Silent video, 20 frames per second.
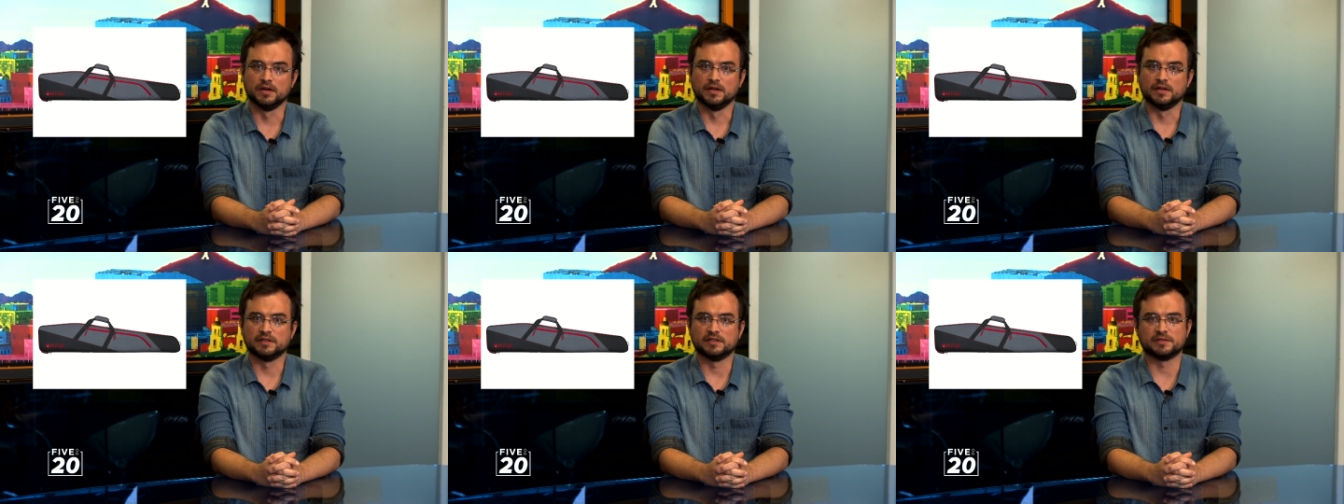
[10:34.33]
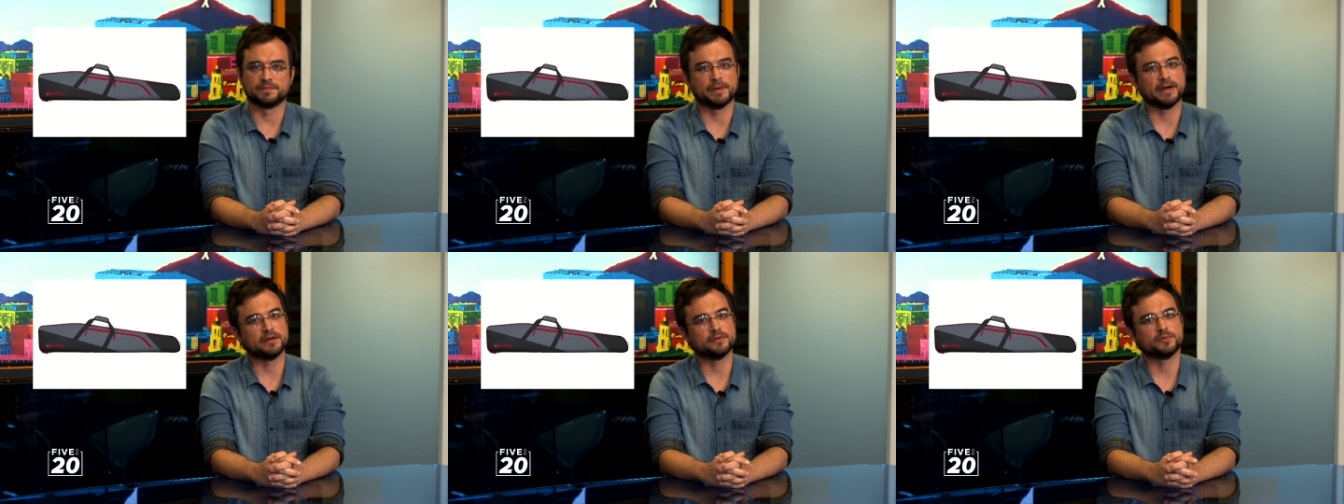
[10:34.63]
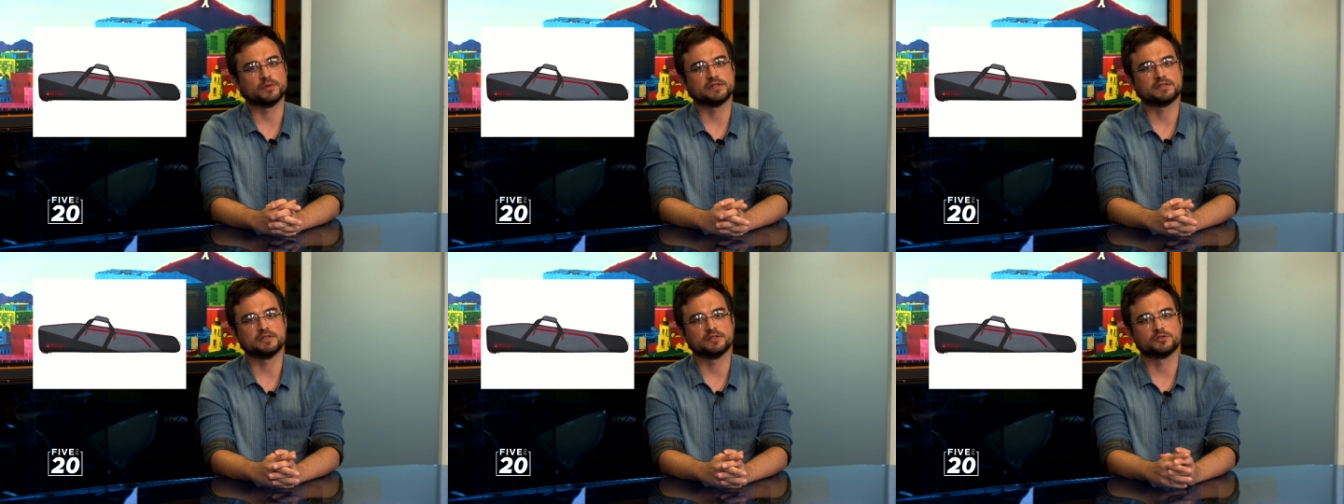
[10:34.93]
Despite
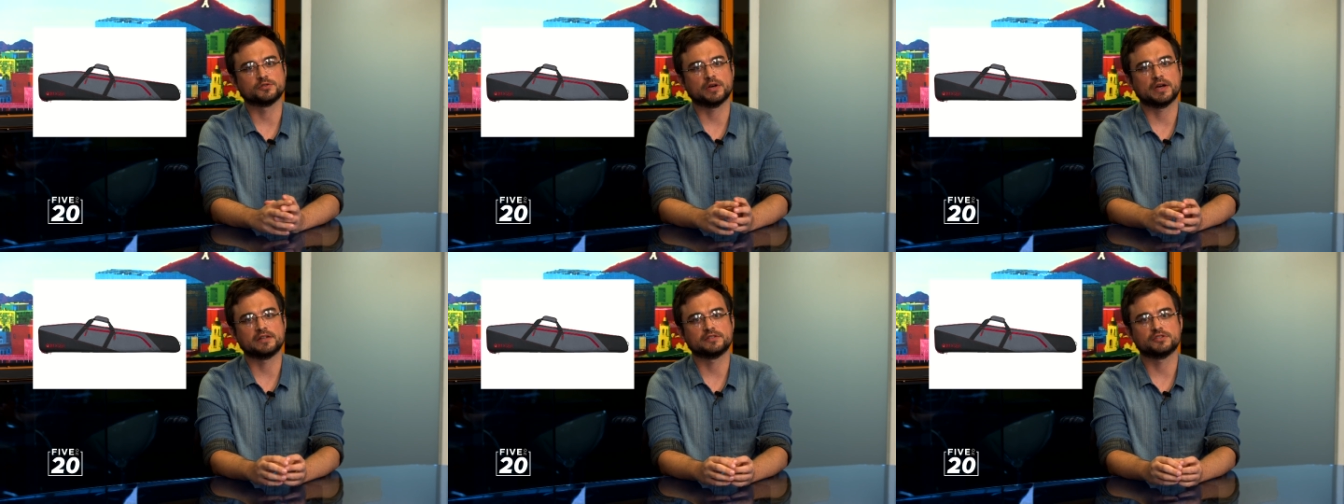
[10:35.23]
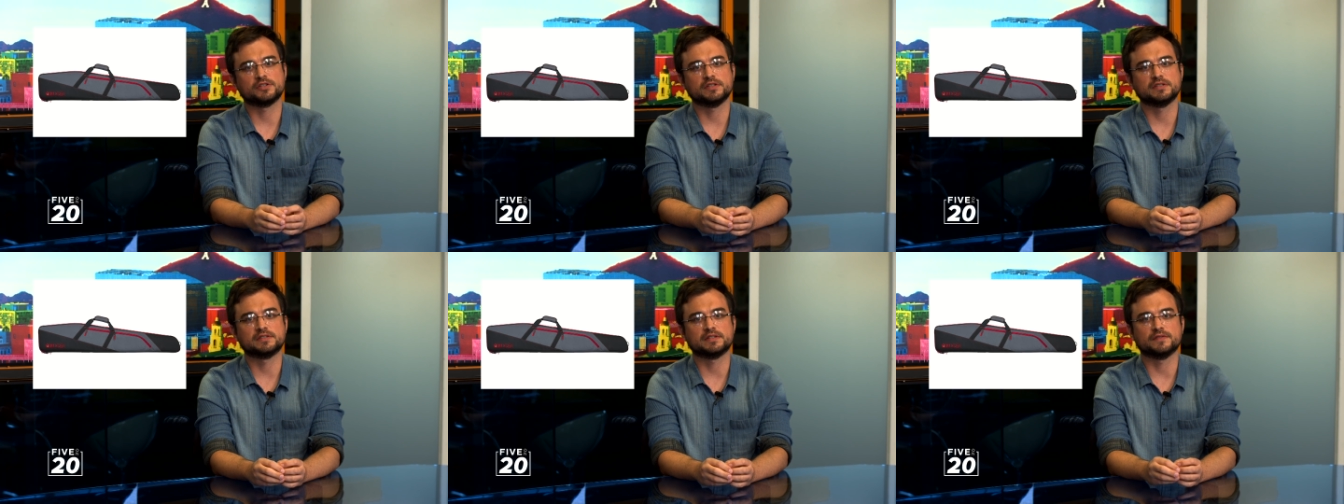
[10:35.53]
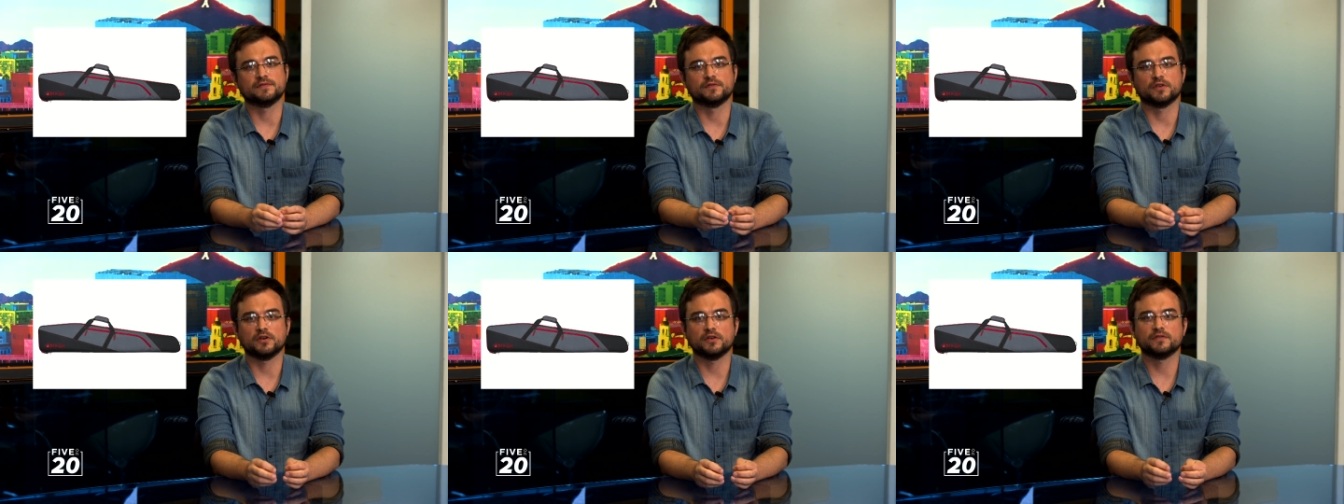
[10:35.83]
recent tragedies
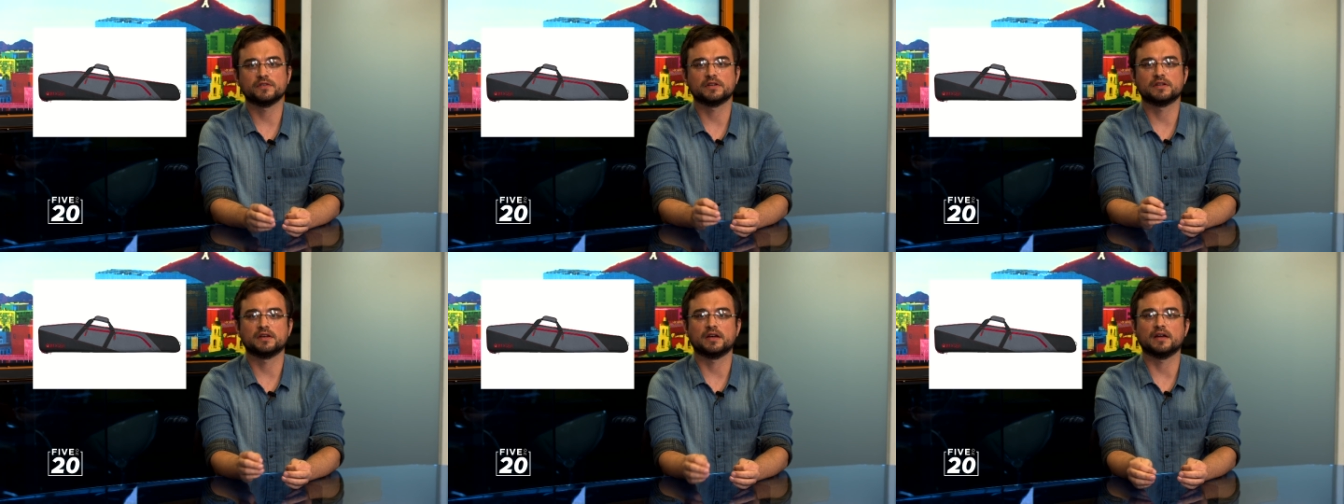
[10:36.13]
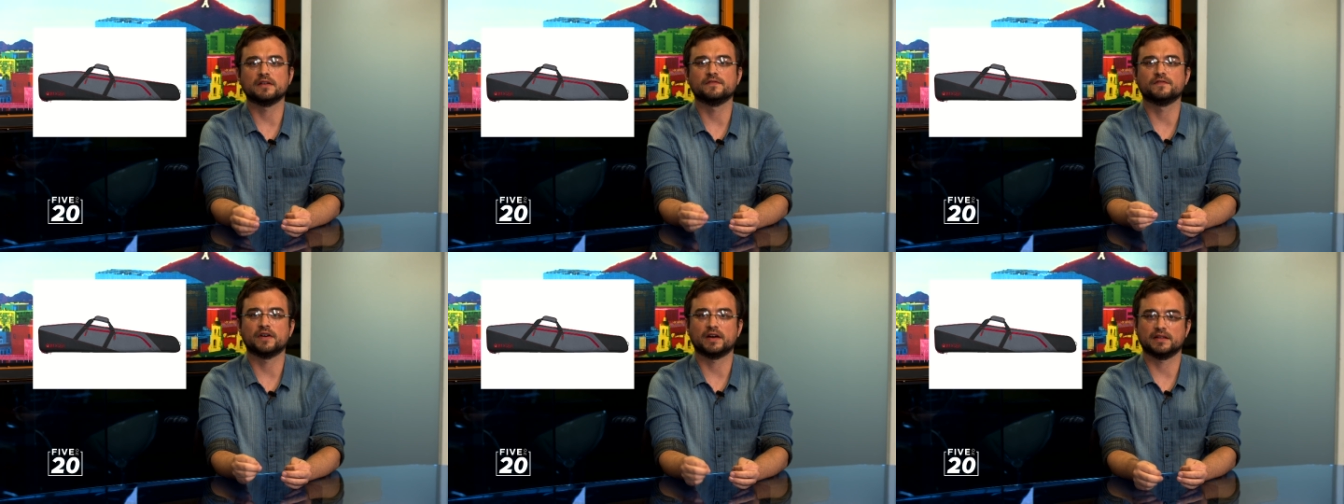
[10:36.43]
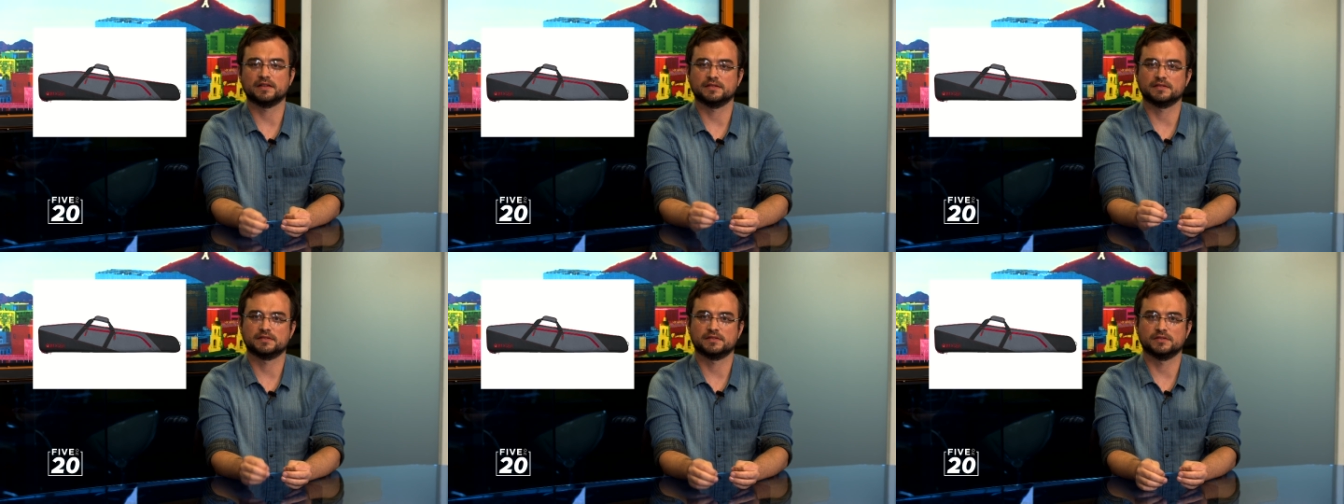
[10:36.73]
involving gun
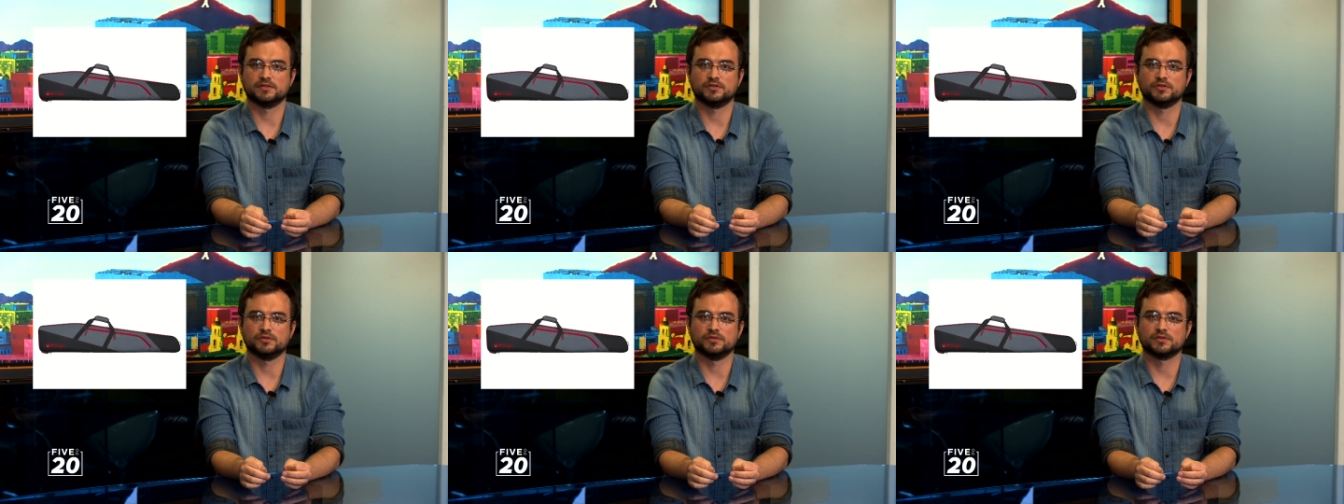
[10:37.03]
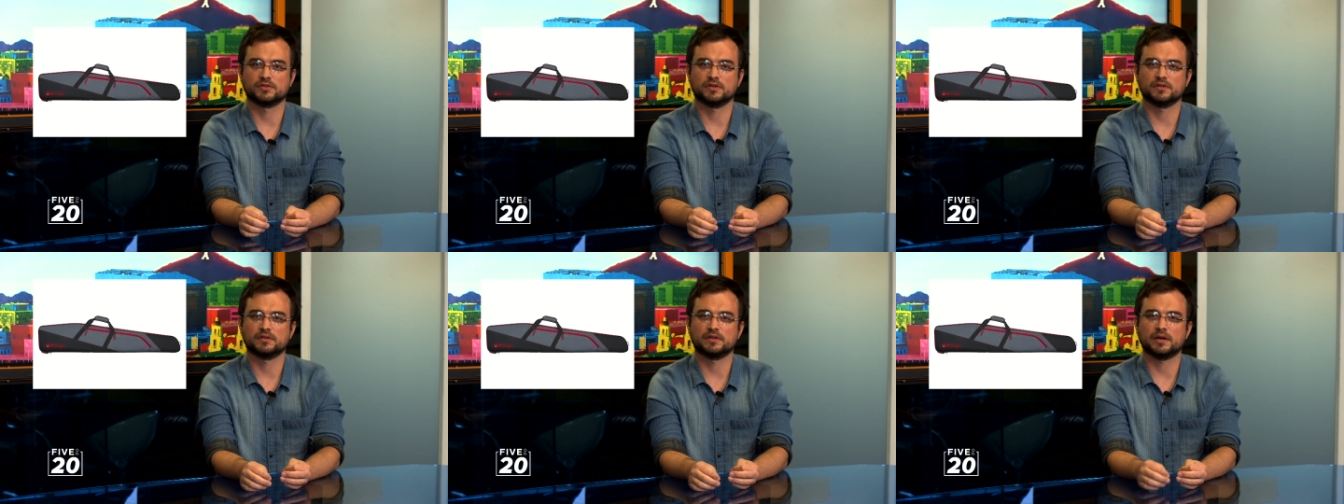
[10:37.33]
violence in Tucson,